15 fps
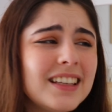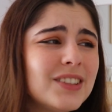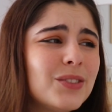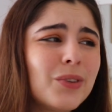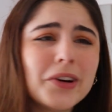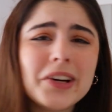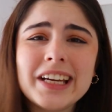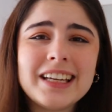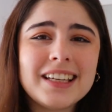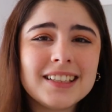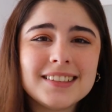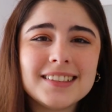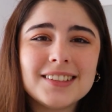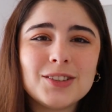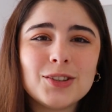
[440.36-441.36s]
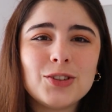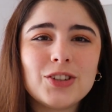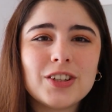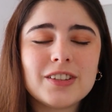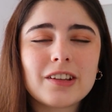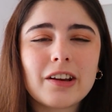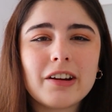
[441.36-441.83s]
is very easy to
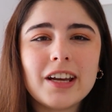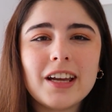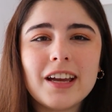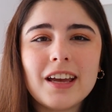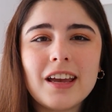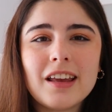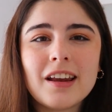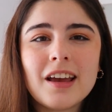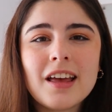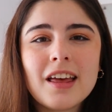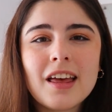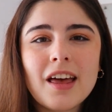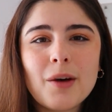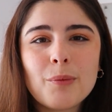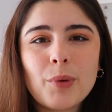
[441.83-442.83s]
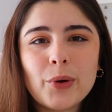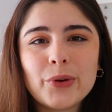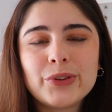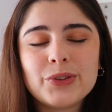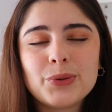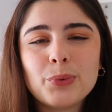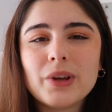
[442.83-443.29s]
just create
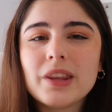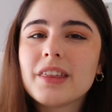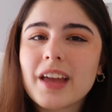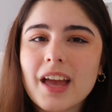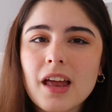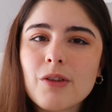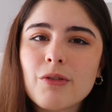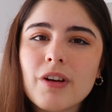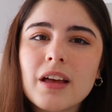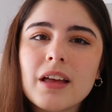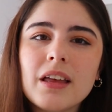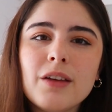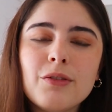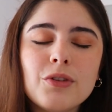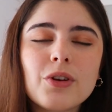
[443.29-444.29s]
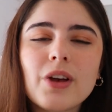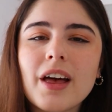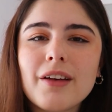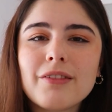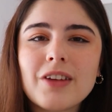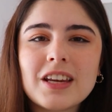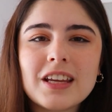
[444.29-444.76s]
posts with Canva. If you
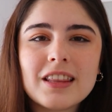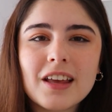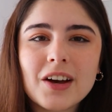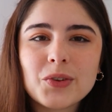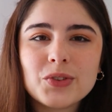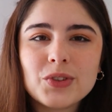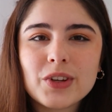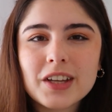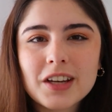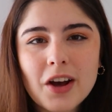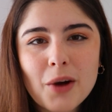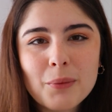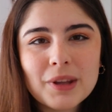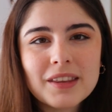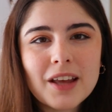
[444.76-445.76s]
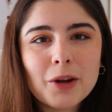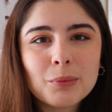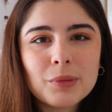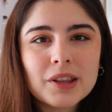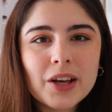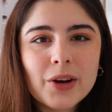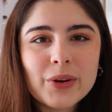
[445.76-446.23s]
have any doubts, you can comment down
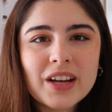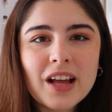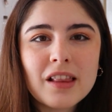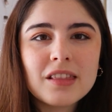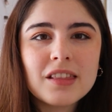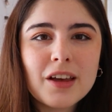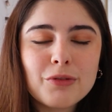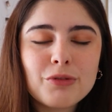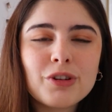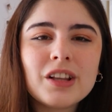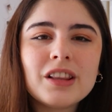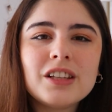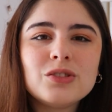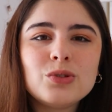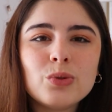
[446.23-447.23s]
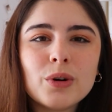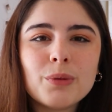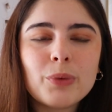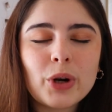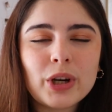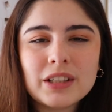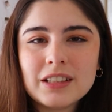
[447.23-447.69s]
below and I'll definitely do a
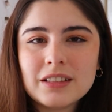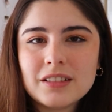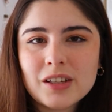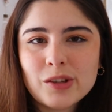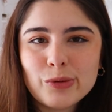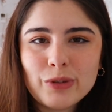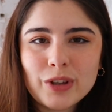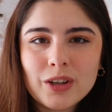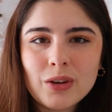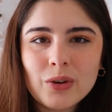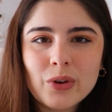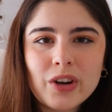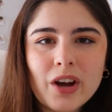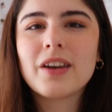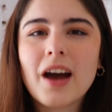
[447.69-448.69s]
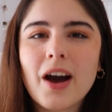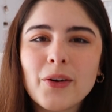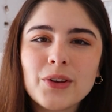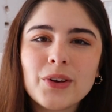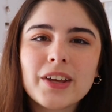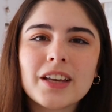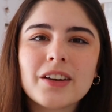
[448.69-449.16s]
more detailed video on how
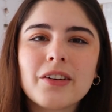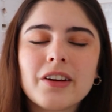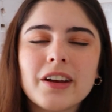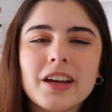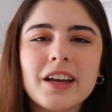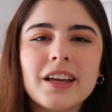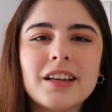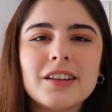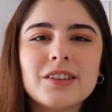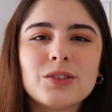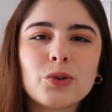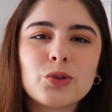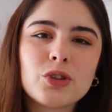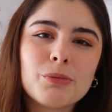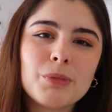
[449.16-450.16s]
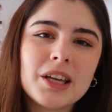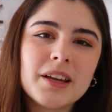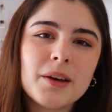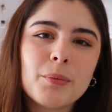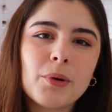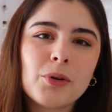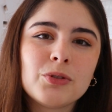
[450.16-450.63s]
you can create social
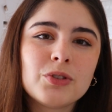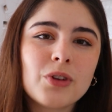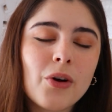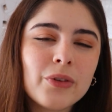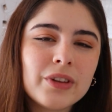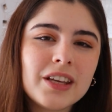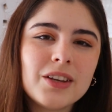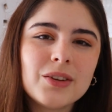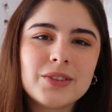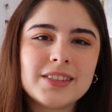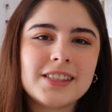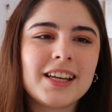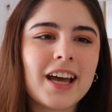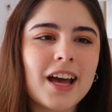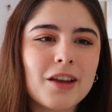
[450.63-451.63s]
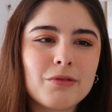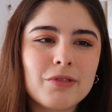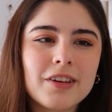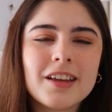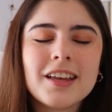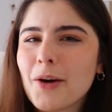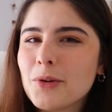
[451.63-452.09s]
media posts only using
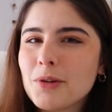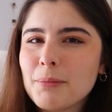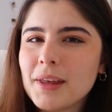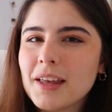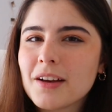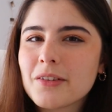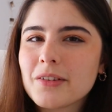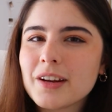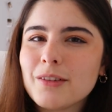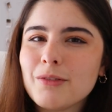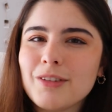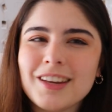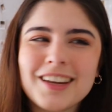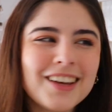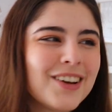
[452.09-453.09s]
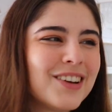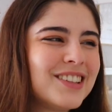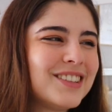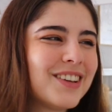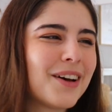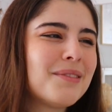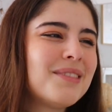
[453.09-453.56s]
Canva. That would be a great video,
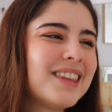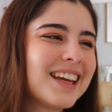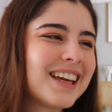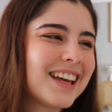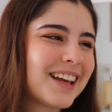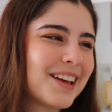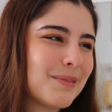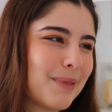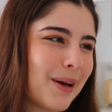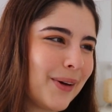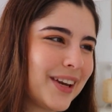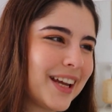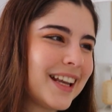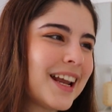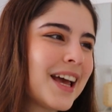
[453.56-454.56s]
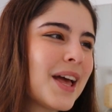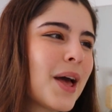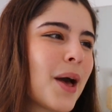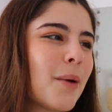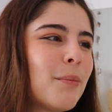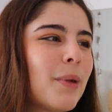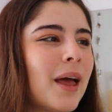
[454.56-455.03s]
so I'm thinking about it.
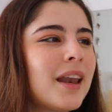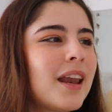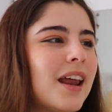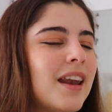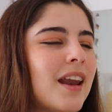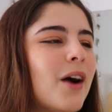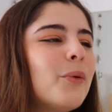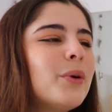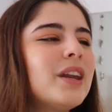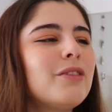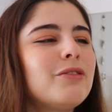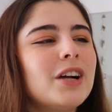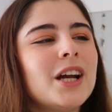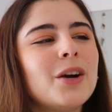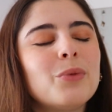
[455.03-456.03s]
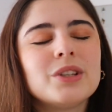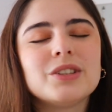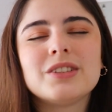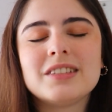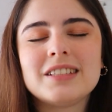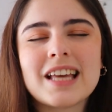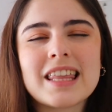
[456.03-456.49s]
But now whenever I want
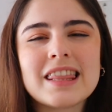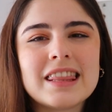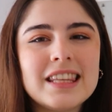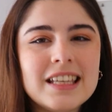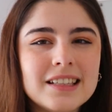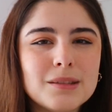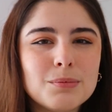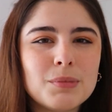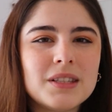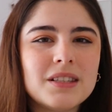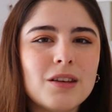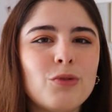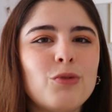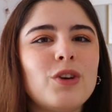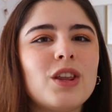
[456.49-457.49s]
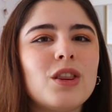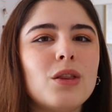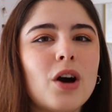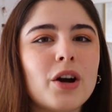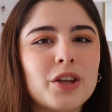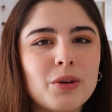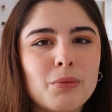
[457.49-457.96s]
to send the specific
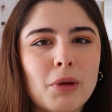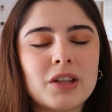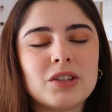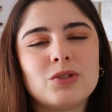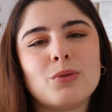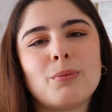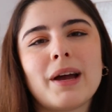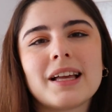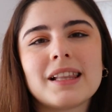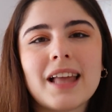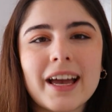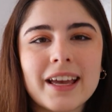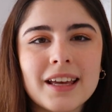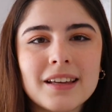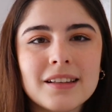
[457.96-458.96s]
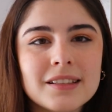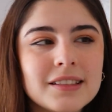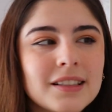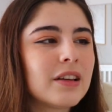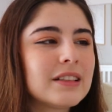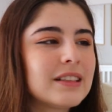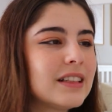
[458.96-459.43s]
document to my client,
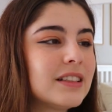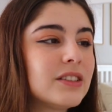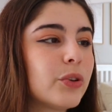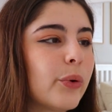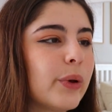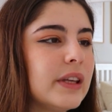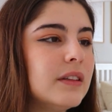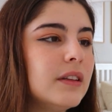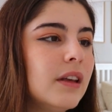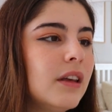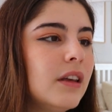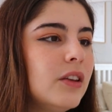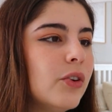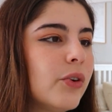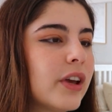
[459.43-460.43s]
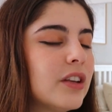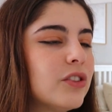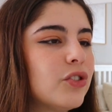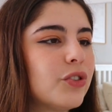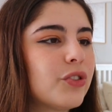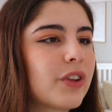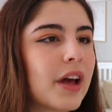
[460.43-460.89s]
honestly, it's so easy. You can
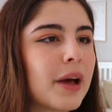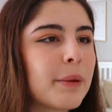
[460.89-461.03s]
just